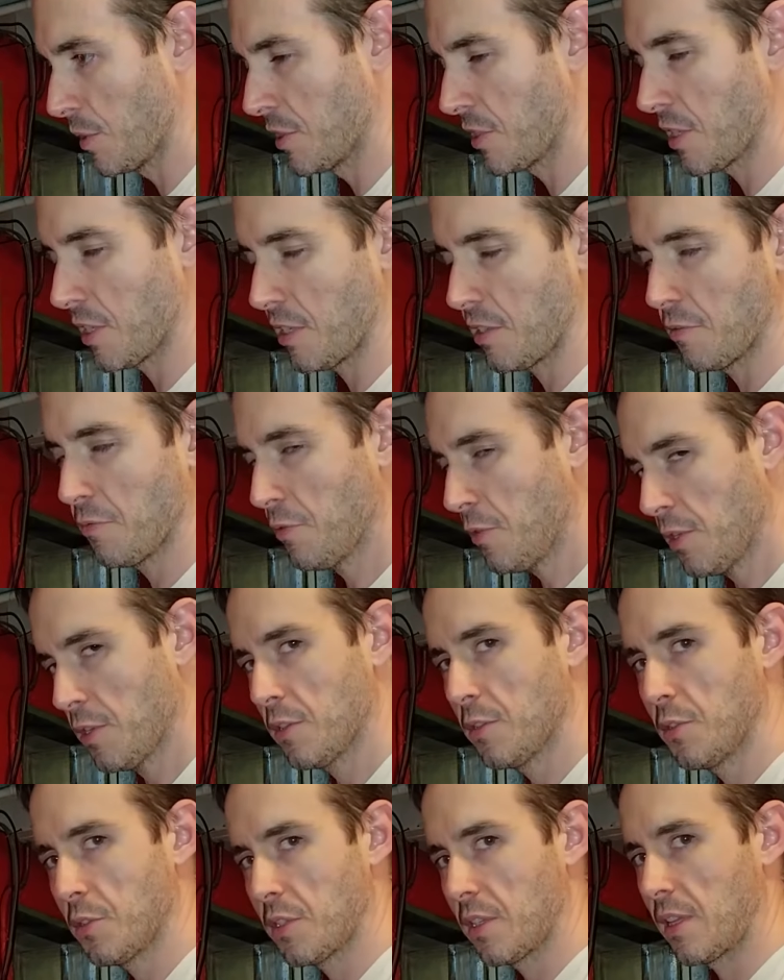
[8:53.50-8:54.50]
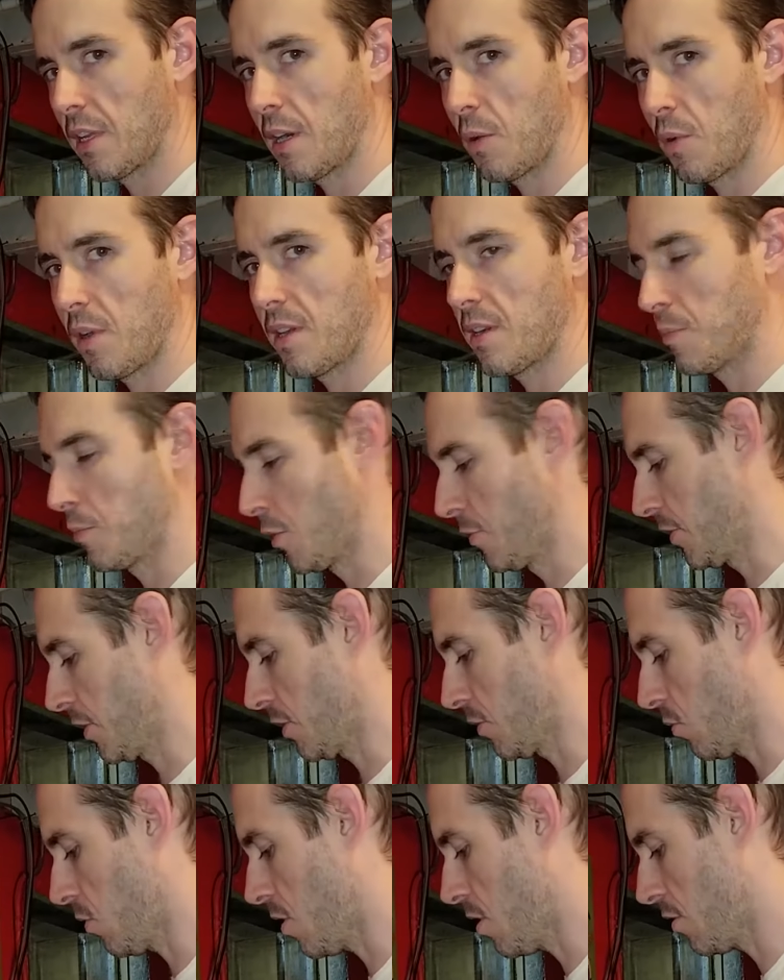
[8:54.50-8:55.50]
get confused, and then I wind up moving the
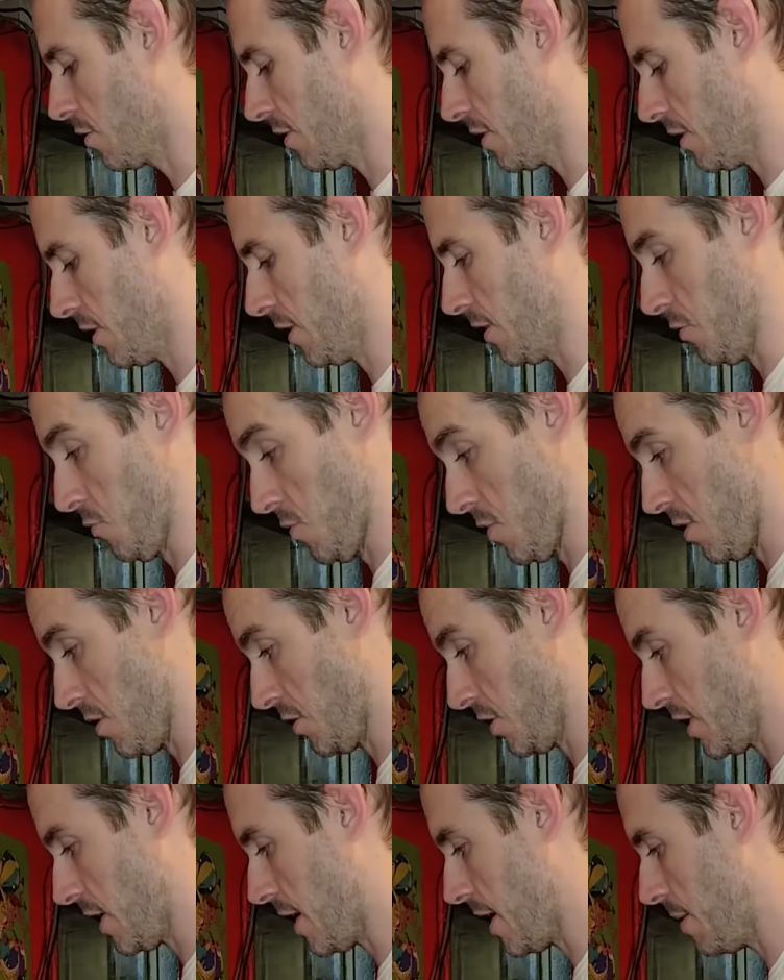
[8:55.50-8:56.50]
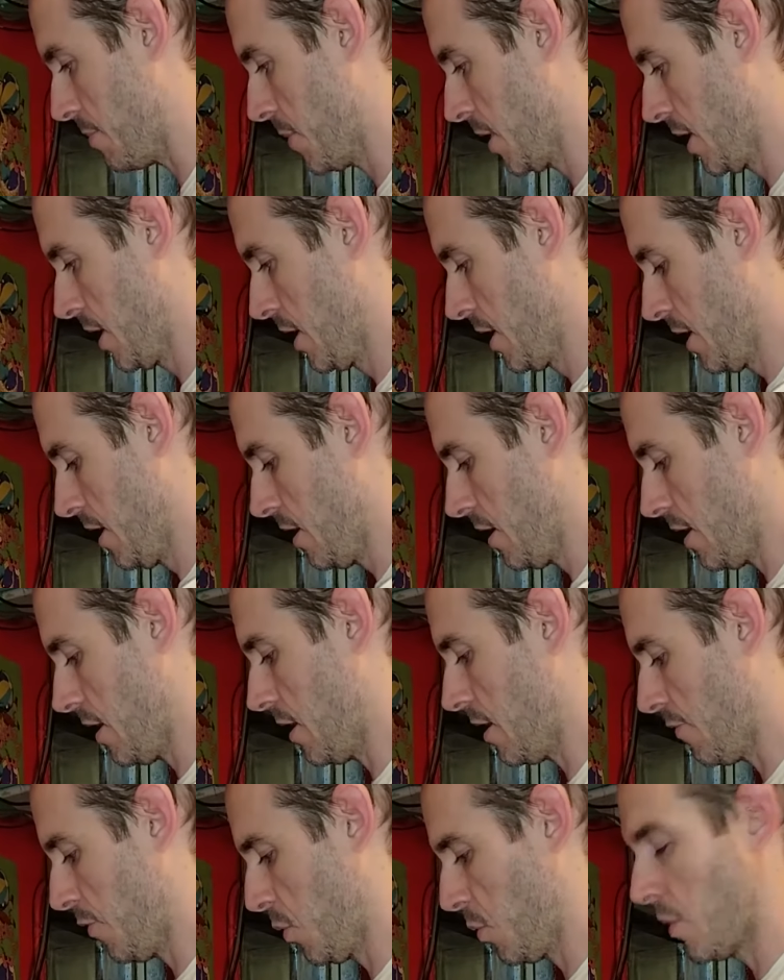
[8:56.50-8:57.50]
wrong thing at the wrong time, and
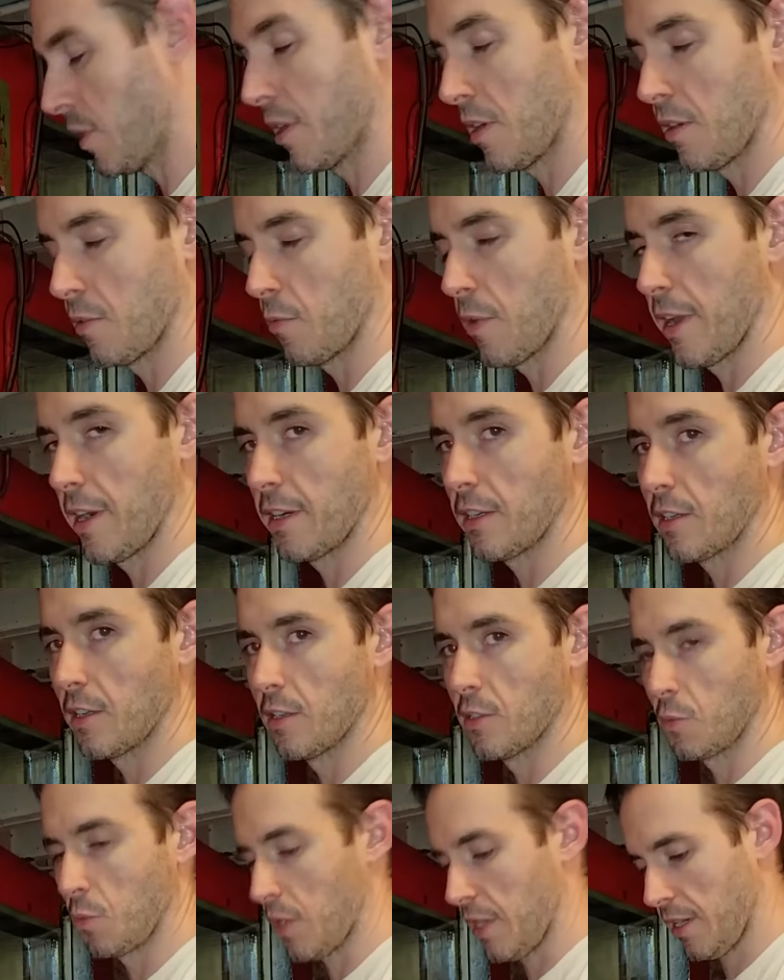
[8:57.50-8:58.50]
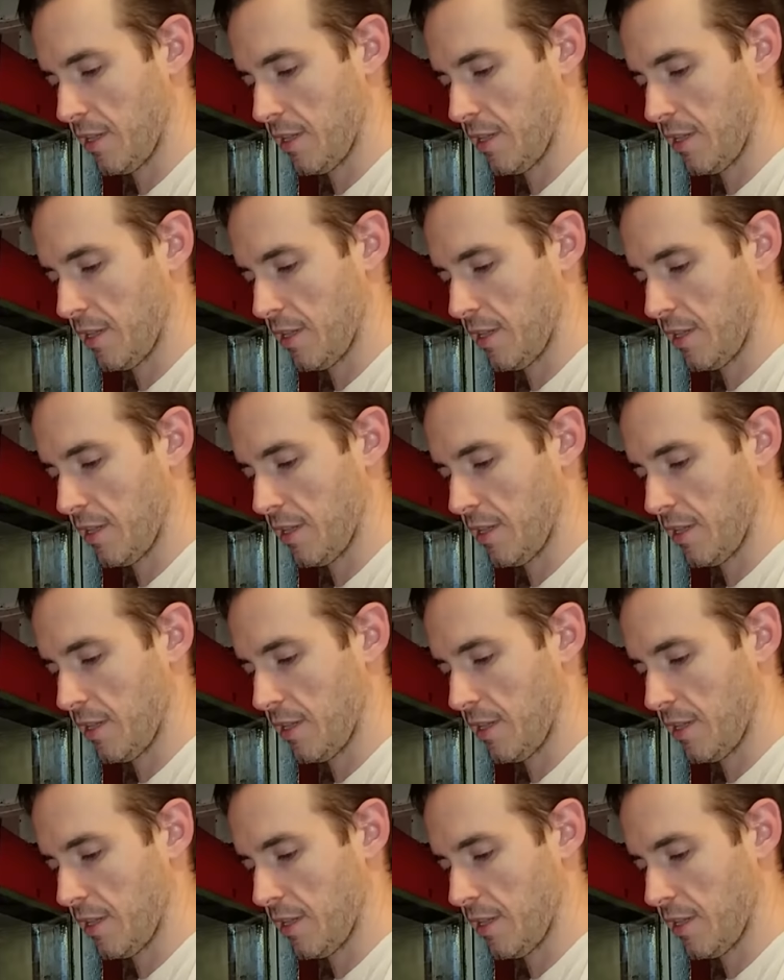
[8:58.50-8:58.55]
everyone on Reddit goes, why did